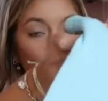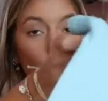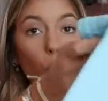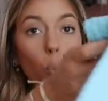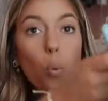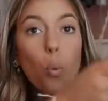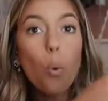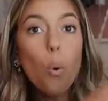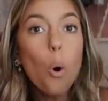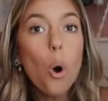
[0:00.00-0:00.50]

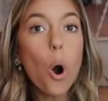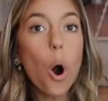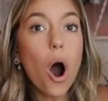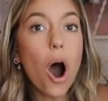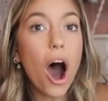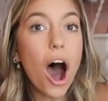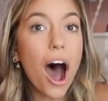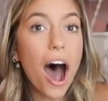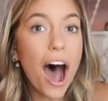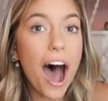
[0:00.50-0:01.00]

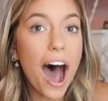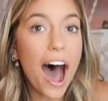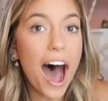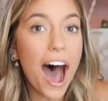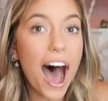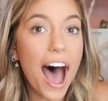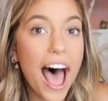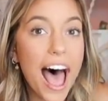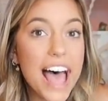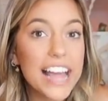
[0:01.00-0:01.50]

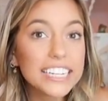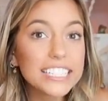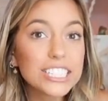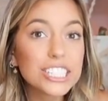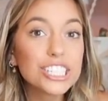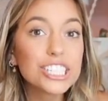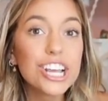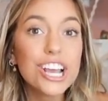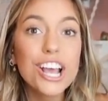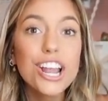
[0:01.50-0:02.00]

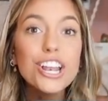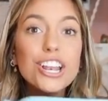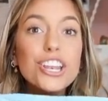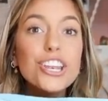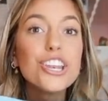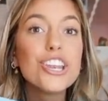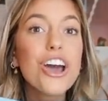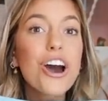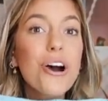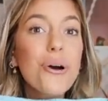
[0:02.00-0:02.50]
What?
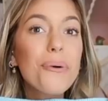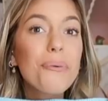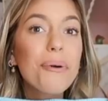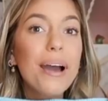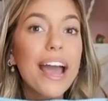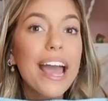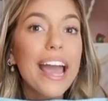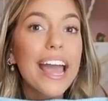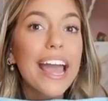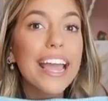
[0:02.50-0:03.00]
No
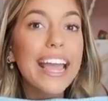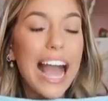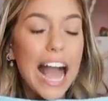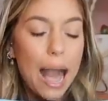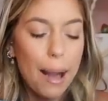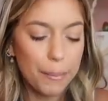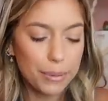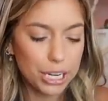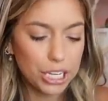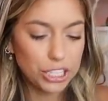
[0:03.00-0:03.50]
way.
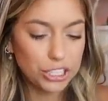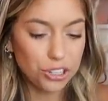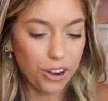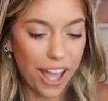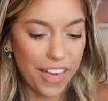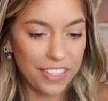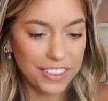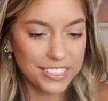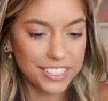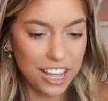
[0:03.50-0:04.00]
I'm gonna
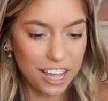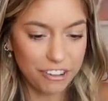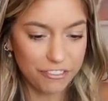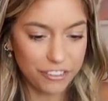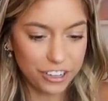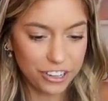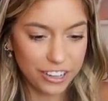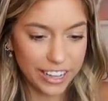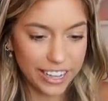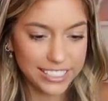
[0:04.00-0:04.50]
try this on
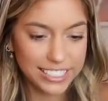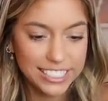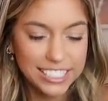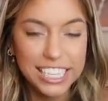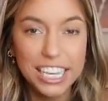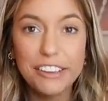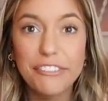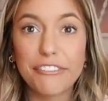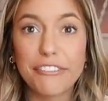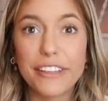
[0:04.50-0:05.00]
for you guys to
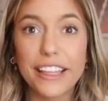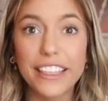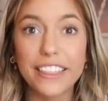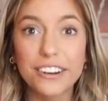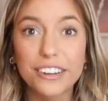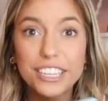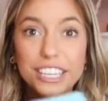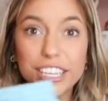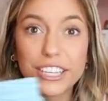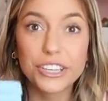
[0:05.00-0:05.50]
see if
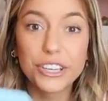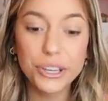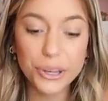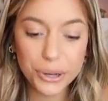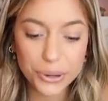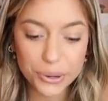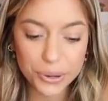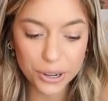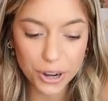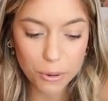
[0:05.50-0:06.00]
they're cute.
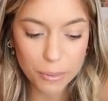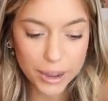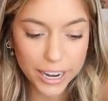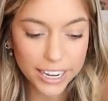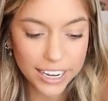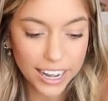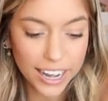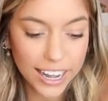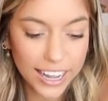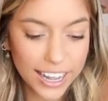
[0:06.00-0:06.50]
Oh
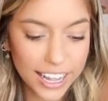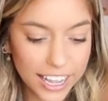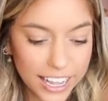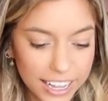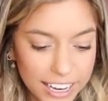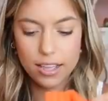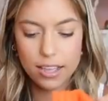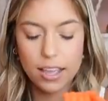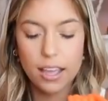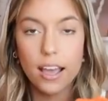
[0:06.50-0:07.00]
my
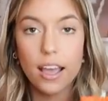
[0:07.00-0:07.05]
god.